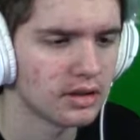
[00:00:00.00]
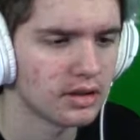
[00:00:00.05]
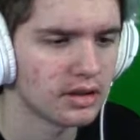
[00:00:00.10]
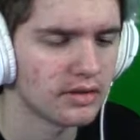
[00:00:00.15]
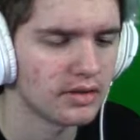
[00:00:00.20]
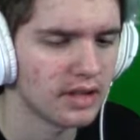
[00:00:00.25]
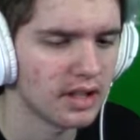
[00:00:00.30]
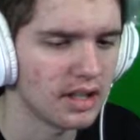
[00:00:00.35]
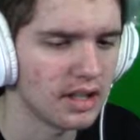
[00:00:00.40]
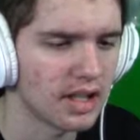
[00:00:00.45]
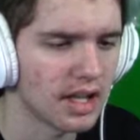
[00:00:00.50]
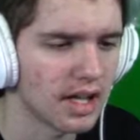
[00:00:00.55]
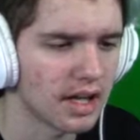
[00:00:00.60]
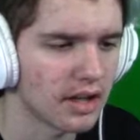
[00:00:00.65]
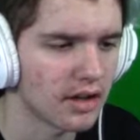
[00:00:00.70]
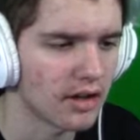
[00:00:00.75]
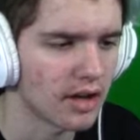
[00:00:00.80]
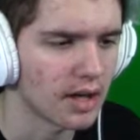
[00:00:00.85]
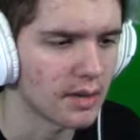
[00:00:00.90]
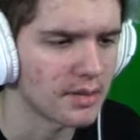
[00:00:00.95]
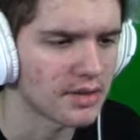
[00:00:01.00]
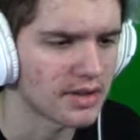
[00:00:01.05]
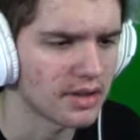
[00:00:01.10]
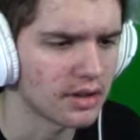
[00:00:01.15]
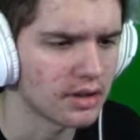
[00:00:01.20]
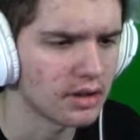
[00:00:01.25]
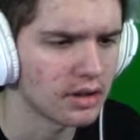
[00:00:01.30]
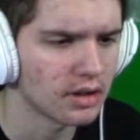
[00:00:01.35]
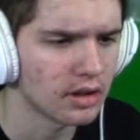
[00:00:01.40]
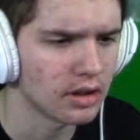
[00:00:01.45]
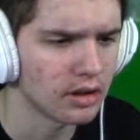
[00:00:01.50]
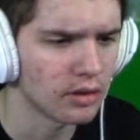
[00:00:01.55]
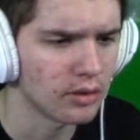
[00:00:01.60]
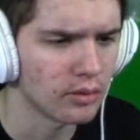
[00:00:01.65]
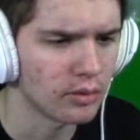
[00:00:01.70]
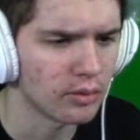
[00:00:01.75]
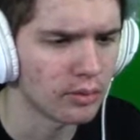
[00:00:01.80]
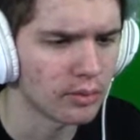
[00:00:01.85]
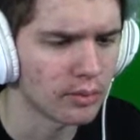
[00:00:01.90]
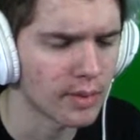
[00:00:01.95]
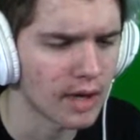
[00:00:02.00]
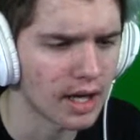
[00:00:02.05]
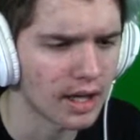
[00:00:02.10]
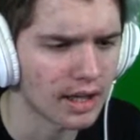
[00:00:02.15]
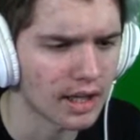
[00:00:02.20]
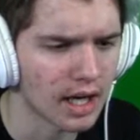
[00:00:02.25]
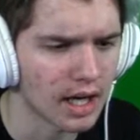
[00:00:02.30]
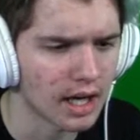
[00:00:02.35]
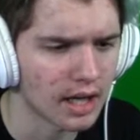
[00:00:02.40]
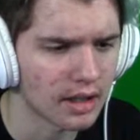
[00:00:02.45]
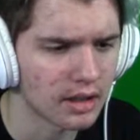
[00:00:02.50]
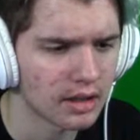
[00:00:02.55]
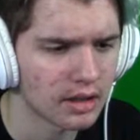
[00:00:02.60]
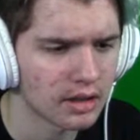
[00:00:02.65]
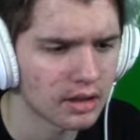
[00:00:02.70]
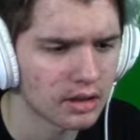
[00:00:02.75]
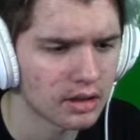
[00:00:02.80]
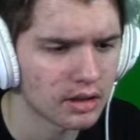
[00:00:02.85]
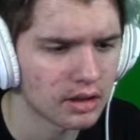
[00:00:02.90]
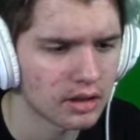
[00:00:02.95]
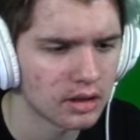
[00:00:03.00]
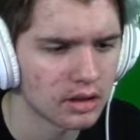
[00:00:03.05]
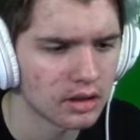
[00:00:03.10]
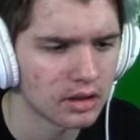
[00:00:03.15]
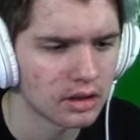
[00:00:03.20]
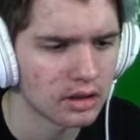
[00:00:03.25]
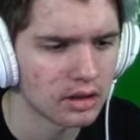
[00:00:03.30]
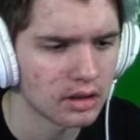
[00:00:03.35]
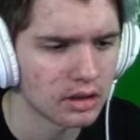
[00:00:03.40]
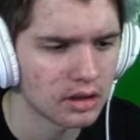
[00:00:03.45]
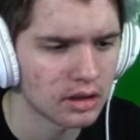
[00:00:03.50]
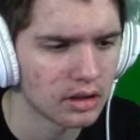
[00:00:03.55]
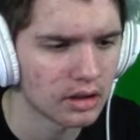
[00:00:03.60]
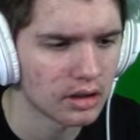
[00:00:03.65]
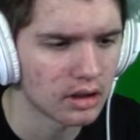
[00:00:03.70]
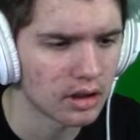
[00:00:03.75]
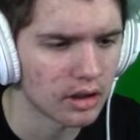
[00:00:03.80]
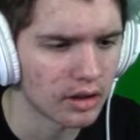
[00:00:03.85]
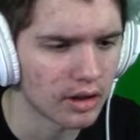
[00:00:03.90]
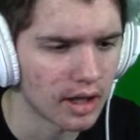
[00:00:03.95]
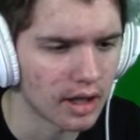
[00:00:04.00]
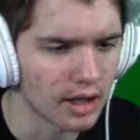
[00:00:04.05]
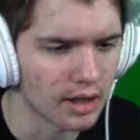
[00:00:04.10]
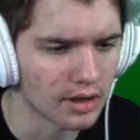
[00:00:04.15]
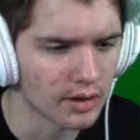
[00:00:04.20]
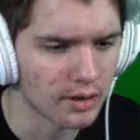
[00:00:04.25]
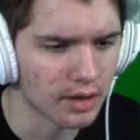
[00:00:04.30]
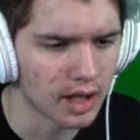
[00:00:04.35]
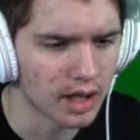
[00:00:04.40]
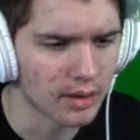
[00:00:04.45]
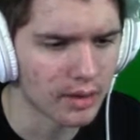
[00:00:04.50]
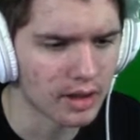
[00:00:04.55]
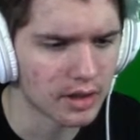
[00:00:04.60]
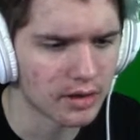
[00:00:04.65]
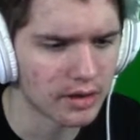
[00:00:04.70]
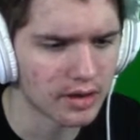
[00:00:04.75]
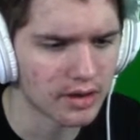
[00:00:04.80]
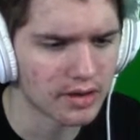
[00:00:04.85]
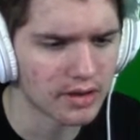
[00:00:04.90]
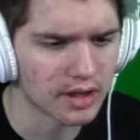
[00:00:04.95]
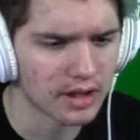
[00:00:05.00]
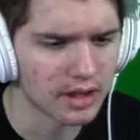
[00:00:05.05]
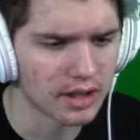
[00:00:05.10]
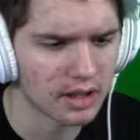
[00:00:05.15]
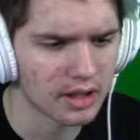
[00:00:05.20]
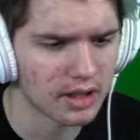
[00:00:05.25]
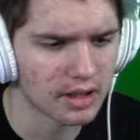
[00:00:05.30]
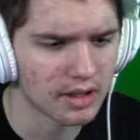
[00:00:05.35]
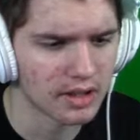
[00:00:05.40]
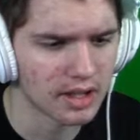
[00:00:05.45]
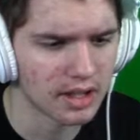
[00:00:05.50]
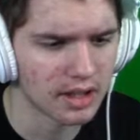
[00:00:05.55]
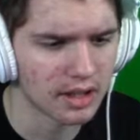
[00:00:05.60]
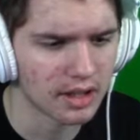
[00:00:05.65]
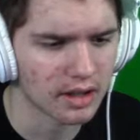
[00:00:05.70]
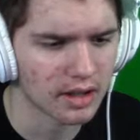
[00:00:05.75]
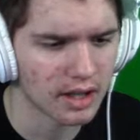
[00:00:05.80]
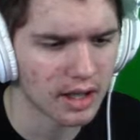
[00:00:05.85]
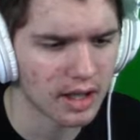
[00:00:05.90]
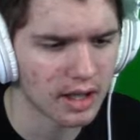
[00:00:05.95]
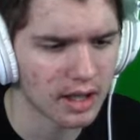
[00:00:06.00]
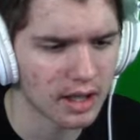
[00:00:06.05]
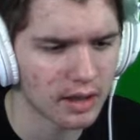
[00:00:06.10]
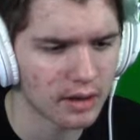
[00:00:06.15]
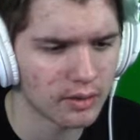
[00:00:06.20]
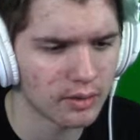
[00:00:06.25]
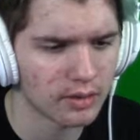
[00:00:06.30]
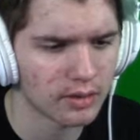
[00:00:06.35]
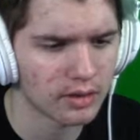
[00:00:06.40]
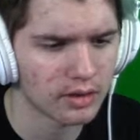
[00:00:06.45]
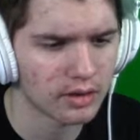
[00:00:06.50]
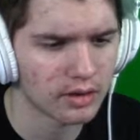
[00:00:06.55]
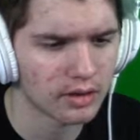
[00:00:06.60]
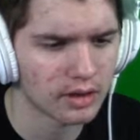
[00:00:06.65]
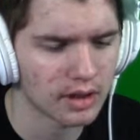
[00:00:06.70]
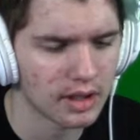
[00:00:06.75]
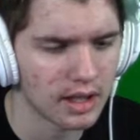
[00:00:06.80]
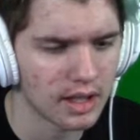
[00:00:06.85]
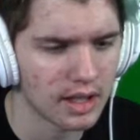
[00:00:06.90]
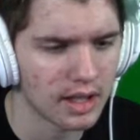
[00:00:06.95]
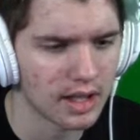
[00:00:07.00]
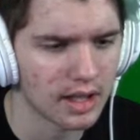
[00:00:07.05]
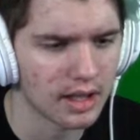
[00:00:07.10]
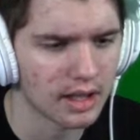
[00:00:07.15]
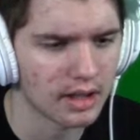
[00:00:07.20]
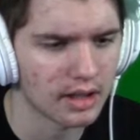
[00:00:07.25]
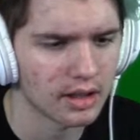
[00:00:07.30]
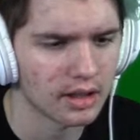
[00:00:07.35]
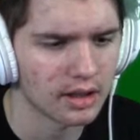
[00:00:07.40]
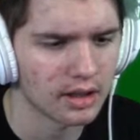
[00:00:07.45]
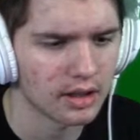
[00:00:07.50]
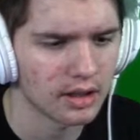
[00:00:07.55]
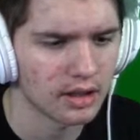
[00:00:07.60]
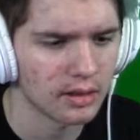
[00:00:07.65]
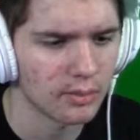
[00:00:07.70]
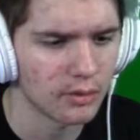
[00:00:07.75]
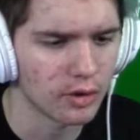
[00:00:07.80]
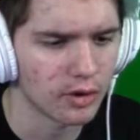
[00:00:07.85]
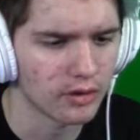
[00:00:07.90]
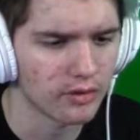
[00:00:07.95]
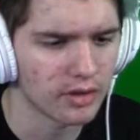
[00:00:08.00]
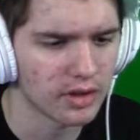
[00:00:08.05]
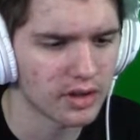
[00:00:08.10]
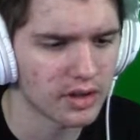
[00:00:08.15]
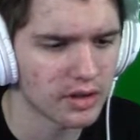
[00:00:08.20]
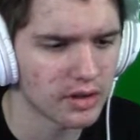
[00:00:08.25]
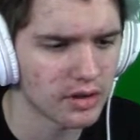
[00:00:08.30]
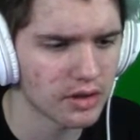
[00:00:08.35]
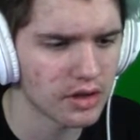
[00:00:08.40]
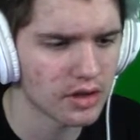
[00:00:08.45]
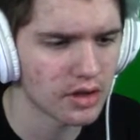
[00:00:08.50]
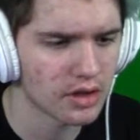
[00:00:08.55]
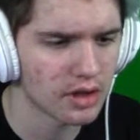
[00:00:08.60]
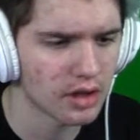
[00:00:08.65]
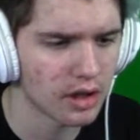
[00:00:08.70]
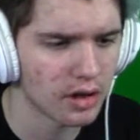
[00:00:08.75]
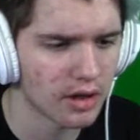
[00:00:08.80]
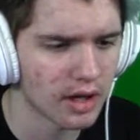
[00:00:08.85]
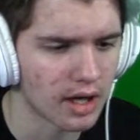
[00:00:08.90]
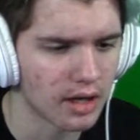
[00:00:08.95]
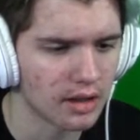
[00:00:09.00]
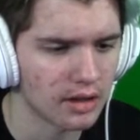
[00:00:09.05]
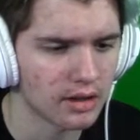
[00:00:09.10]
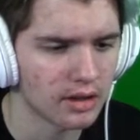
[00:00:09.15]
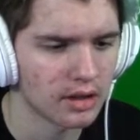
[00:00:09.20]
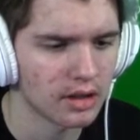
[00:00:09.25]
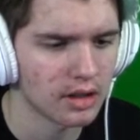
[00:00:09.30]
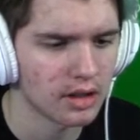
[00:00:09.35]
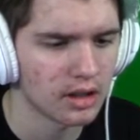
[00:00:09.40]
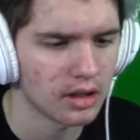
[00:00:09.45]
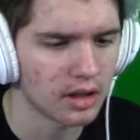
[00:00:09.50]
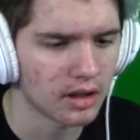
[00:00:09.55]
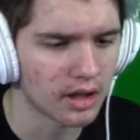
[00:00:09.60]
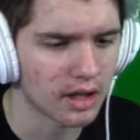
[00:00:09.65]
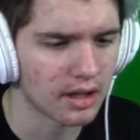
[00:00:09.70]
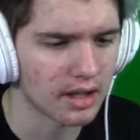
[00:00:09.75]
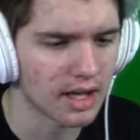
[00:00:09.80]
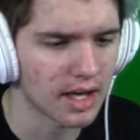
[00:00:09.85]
If you need that crap, son. Oh my god. Okay, so how do I do this? I need to take that out. Yeah. More research. Oh god. Oh god,